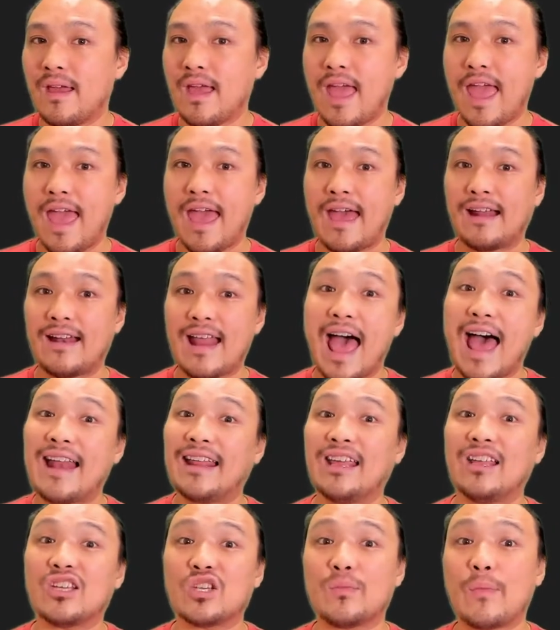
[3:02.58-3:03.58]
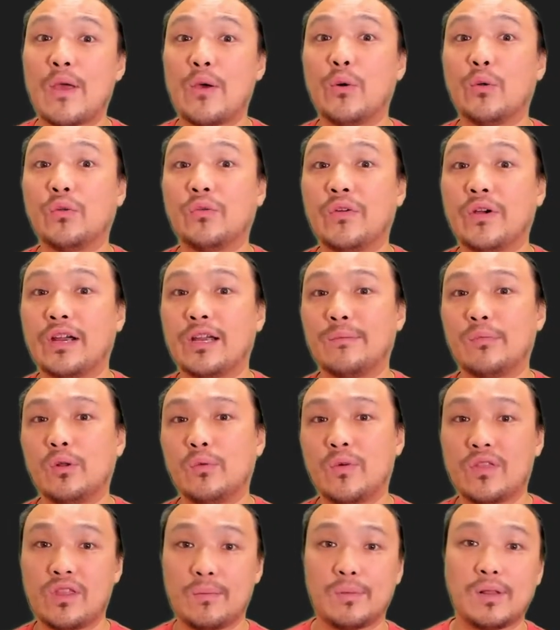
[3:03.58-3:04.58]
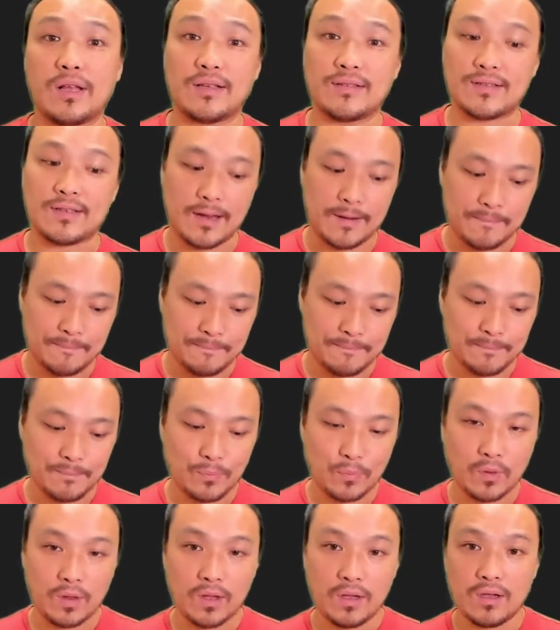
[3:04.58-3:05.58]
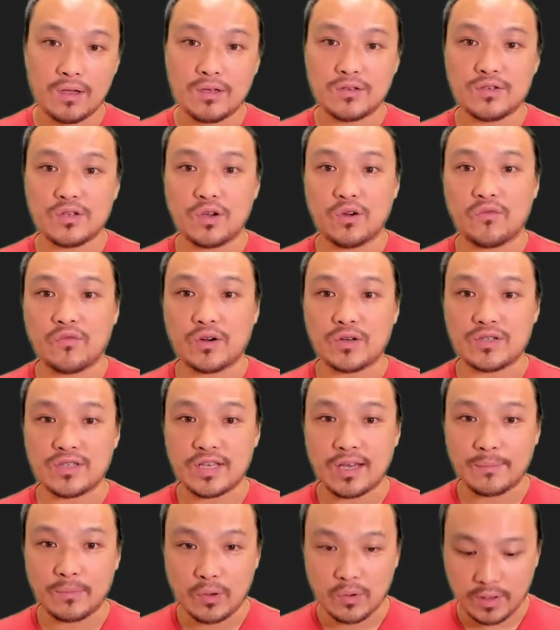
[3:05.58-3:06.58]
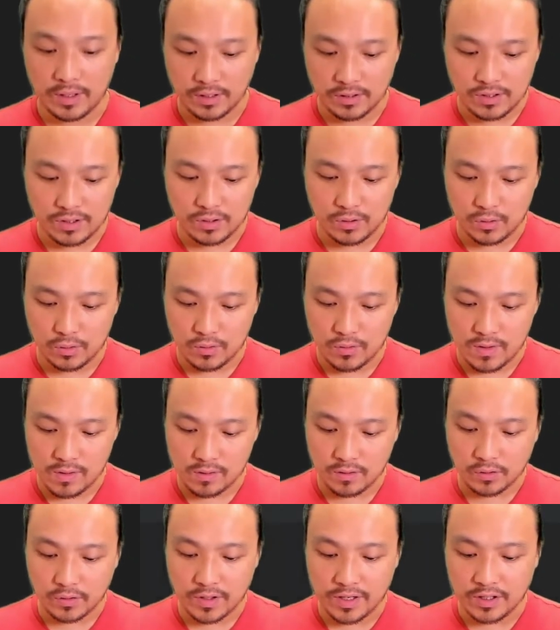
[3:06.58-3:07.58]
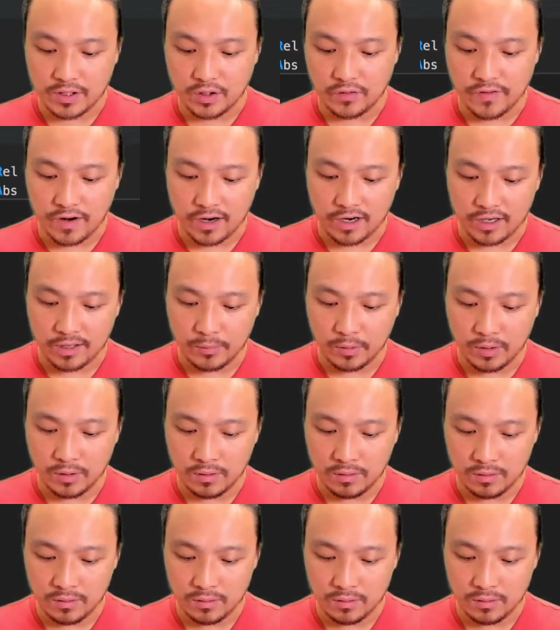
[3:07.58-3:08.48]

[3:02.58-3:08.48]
and adding it to my old variable with the plus sign. So first I'm going to create a new variable